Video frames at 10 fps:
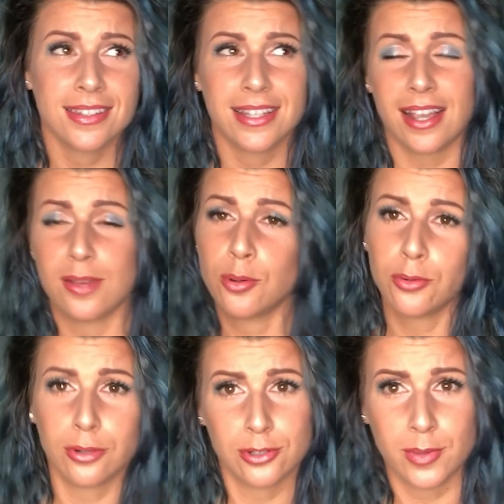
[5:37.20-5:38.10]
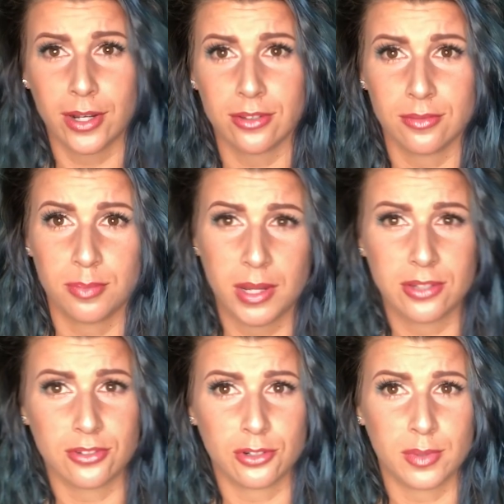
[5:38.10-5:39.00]
Like I put rose
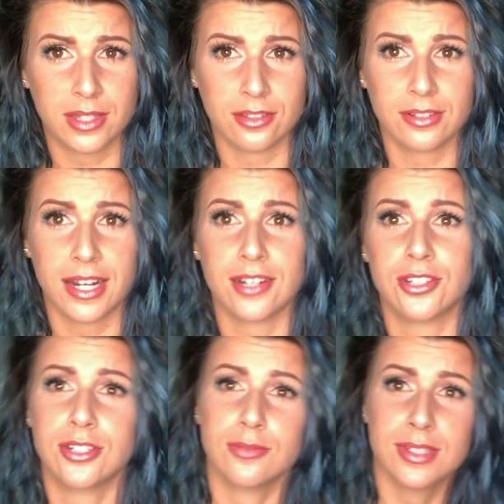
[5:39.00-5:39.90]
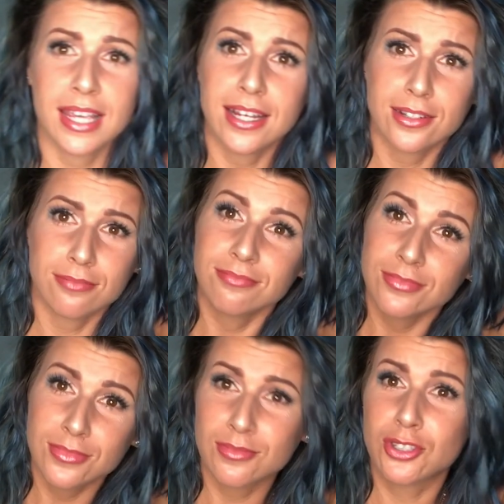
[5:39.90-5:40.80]
petals on her bed the other day and she was like
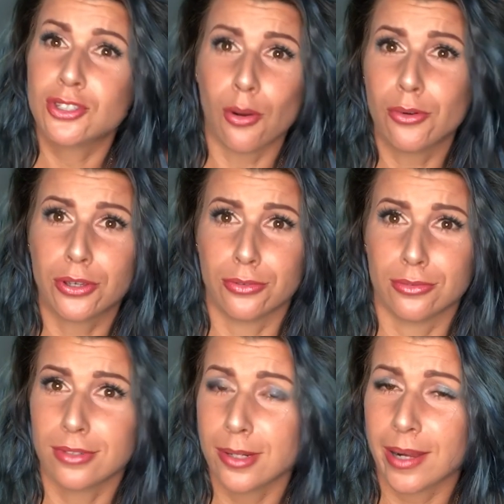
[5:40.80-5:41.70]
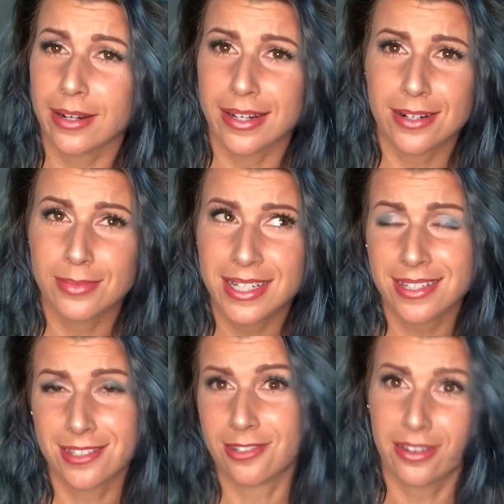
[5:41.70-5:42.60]
so cute about it, and I'm like,
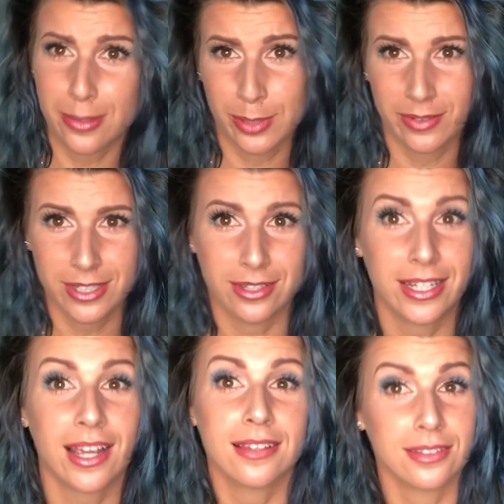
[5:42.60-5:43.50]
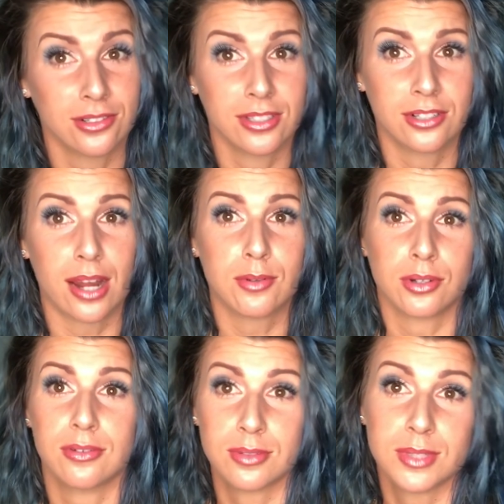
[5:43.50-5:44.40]
it's not that big of a deal. Like I literally grabbed a
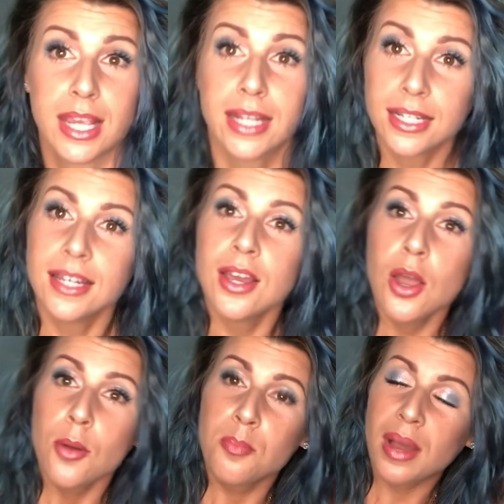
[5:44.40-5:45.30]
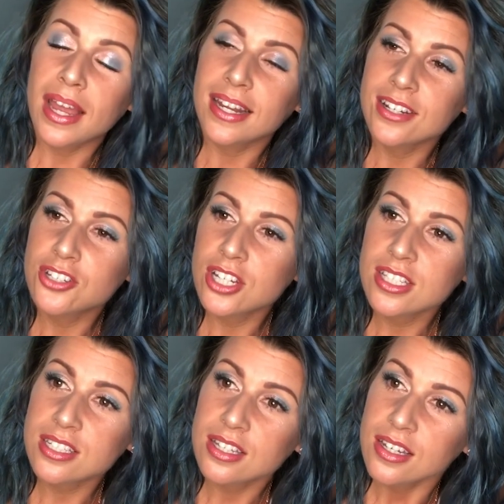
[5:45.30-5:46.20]
rose and was like, but
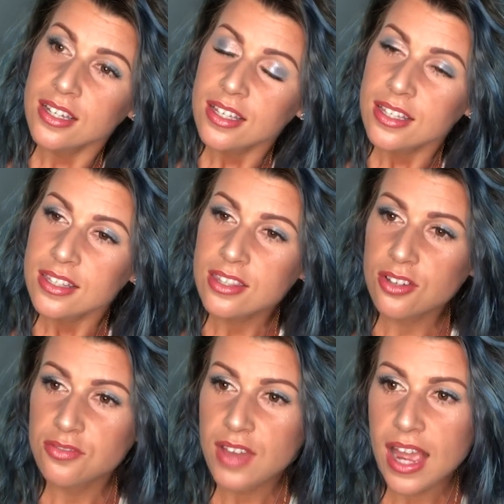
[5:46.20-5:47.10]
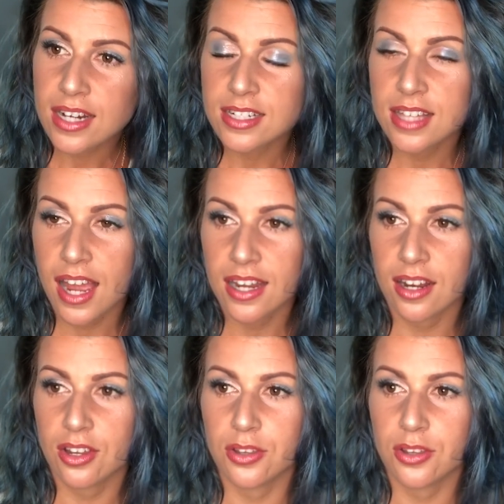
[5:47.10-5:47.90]
just the fact that